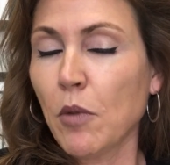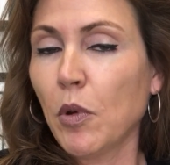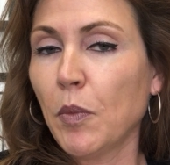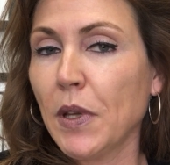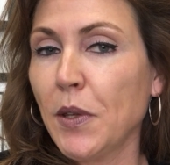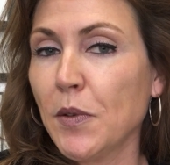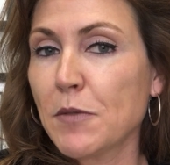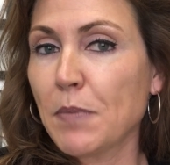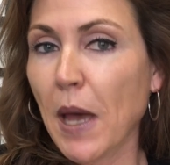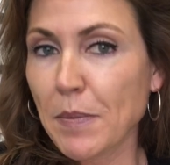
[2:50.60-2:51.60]
When we
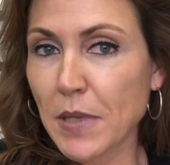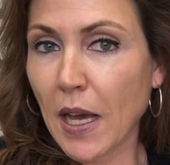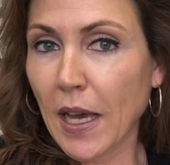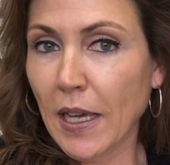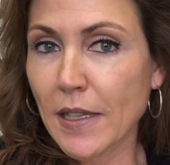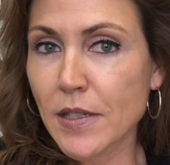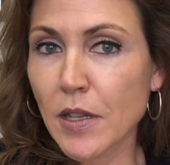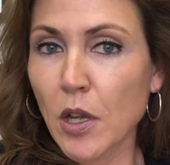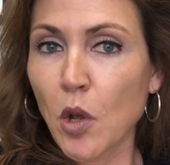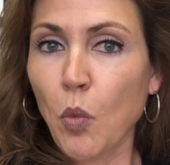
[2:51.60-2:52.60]
use peptides,
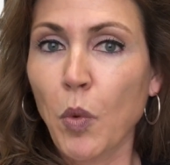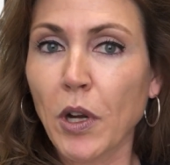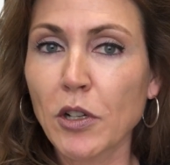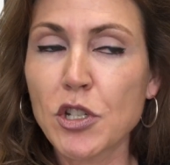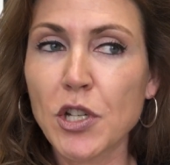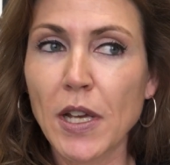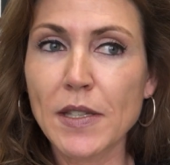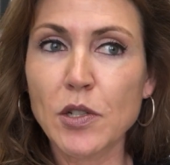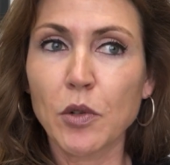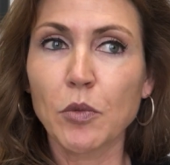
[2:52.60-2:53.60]
we're
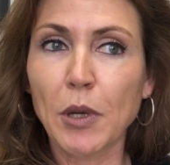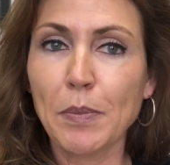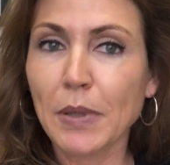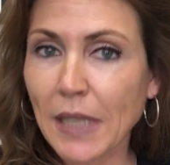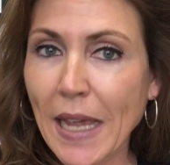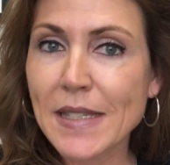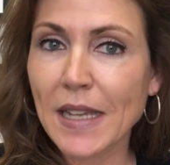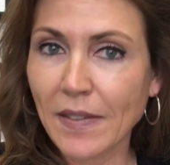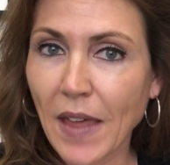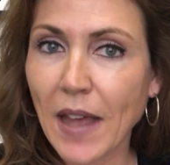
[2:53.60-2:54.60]
just
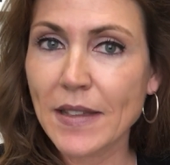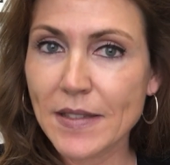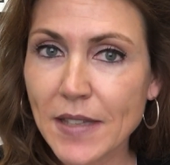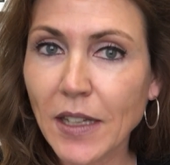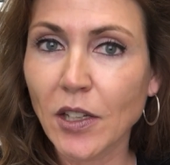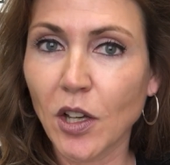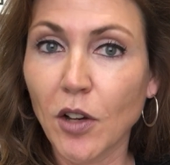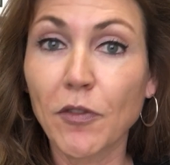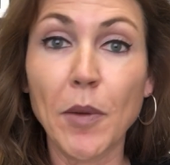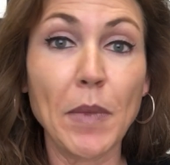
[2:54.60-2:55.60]
replacing that
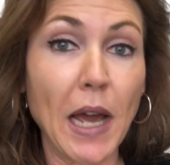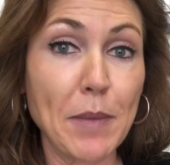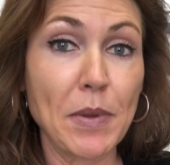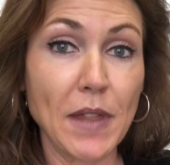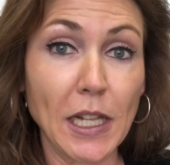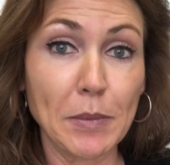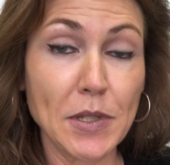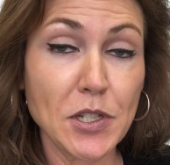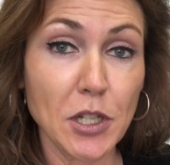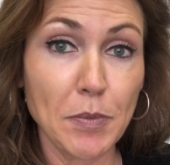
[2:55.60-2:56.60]
signal from the
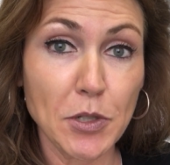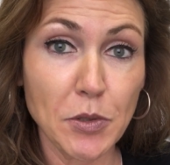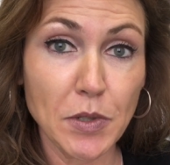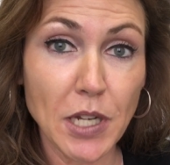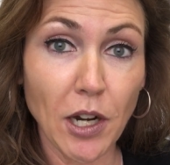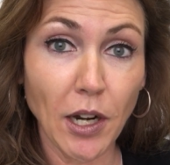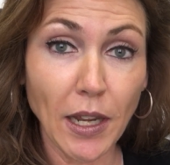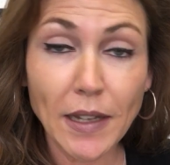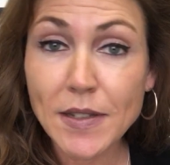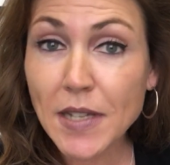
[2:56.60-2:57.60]
hypothalamus to the pituitary
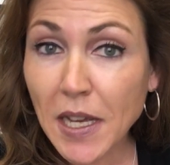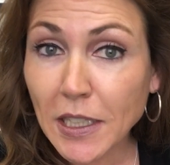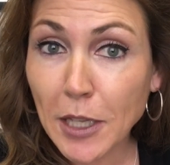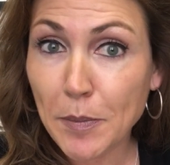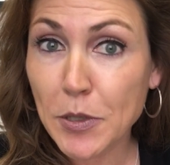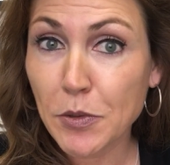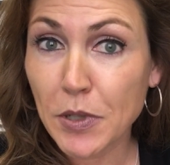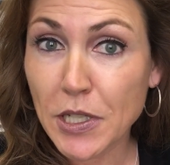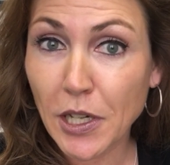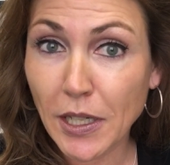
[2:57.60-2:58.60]
and telling the
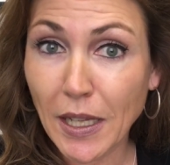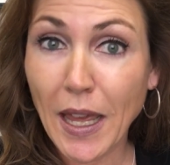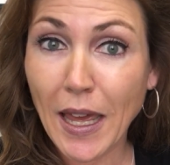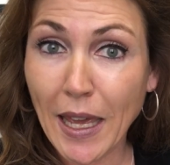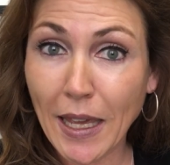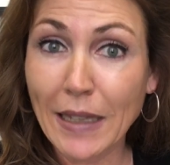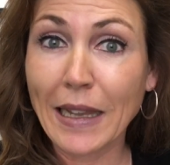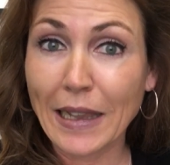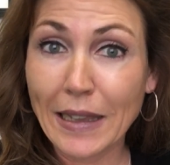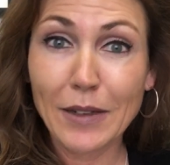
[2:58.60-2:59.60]
pituitary to, hey,
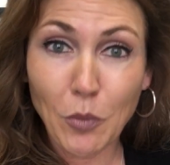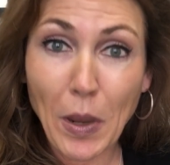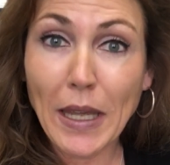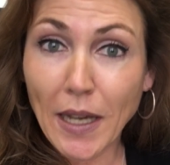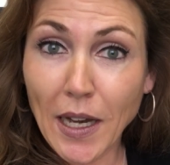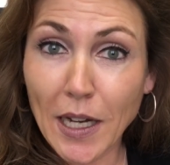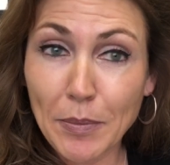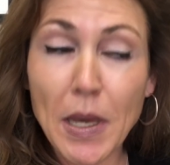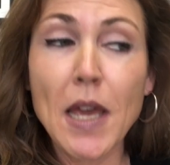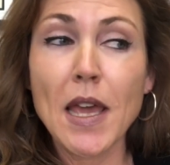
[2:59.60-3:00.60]
wake
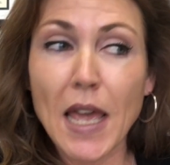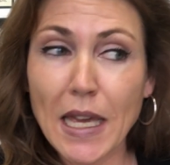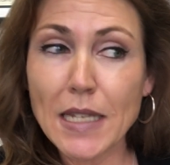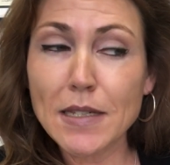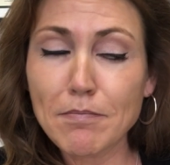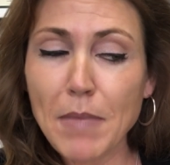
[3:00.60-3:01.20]
up and